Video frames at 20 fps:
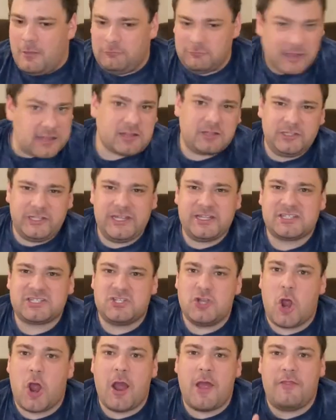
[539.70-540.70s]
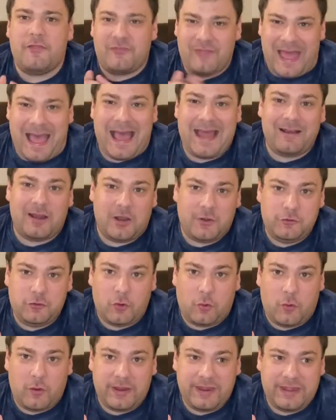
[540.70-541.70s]
Luckily, it's not that
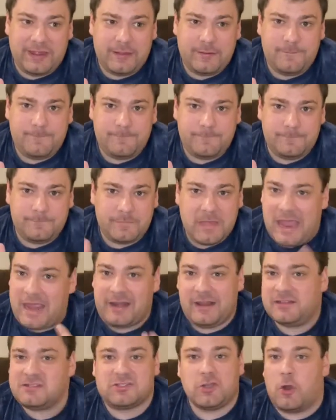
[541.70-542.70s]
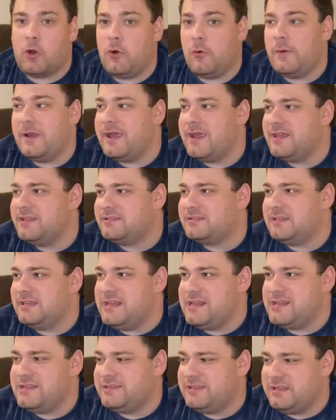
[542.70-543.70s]
annoying, and it's always
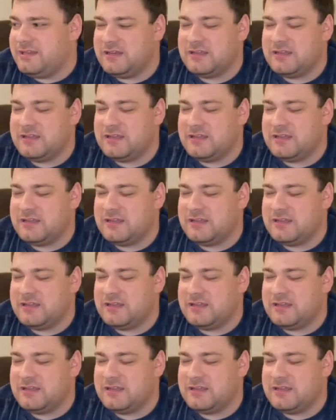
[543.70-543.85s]
easy